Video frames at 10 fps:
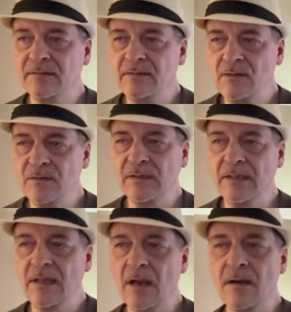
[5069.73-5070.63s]
usually
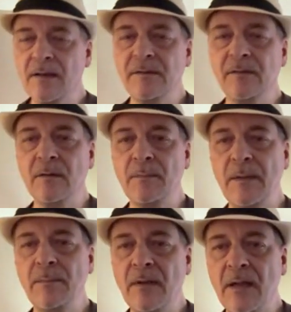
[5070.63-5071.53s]
the artists or the
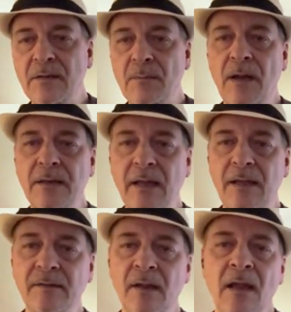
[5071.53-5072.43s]
people on your podcast.